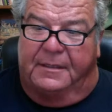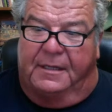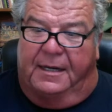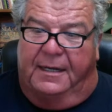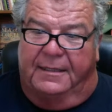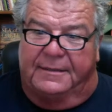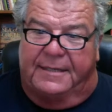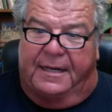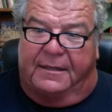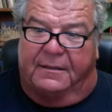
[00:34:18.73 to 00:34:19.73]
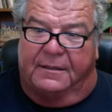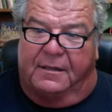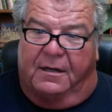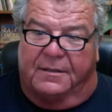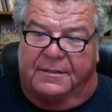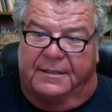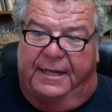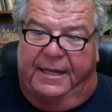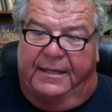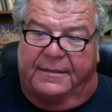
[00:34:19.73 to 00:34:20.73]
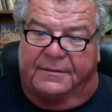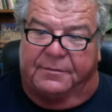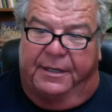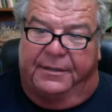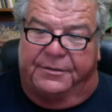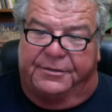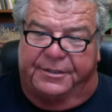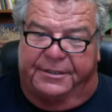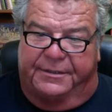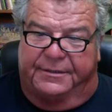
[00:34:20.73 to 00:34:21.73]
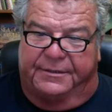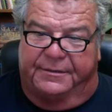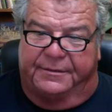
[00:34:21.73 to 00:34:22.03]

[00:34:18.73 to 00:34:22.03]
Island Tackle and Carson has Raider jigs.